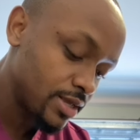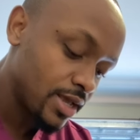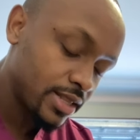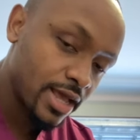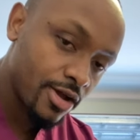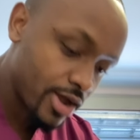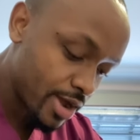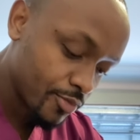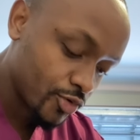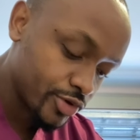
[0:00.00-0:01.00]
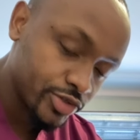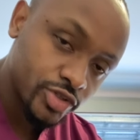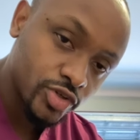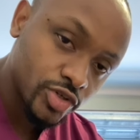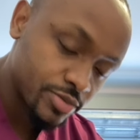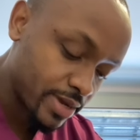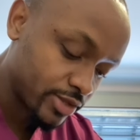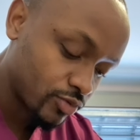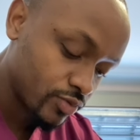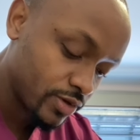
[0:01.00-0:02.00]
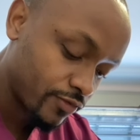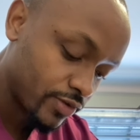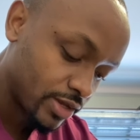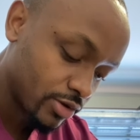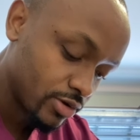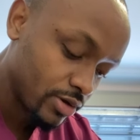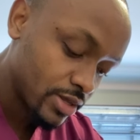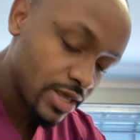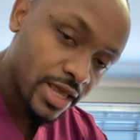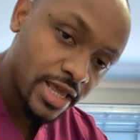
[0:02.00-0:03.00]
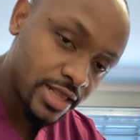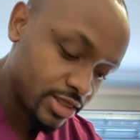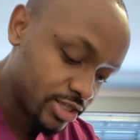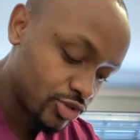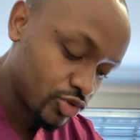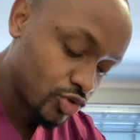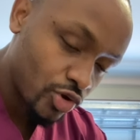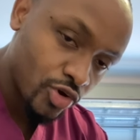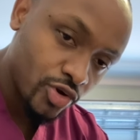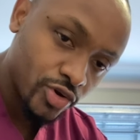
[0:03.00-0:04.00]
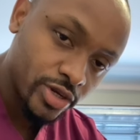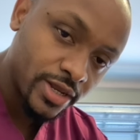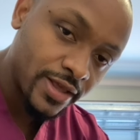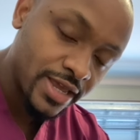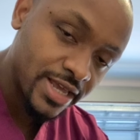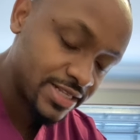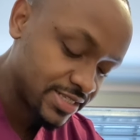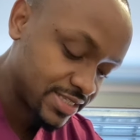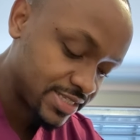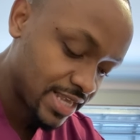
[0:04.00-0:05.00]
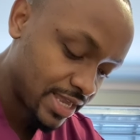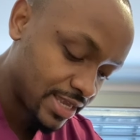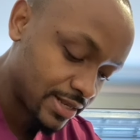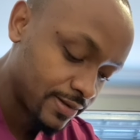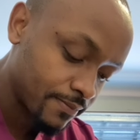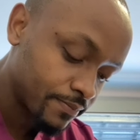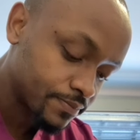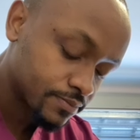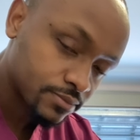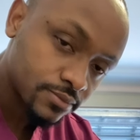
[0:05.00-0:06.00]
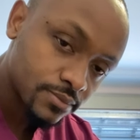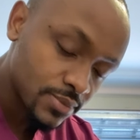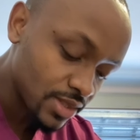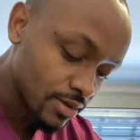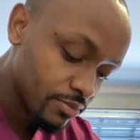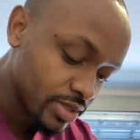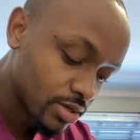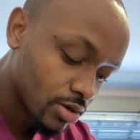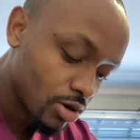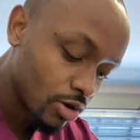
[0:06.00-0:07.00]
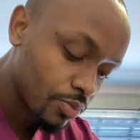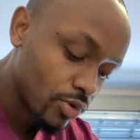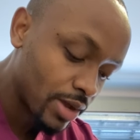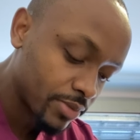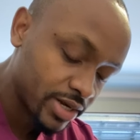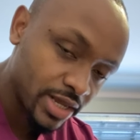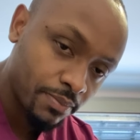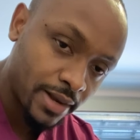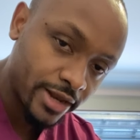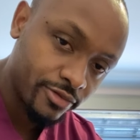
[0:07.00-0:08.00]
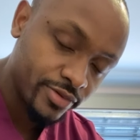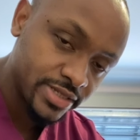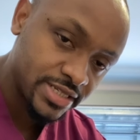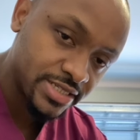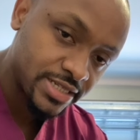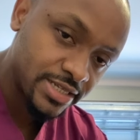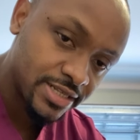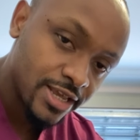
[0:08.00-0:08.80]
Now I'm going to use my 3 finger and the third and second metacarpal. I'm going to apply the resistance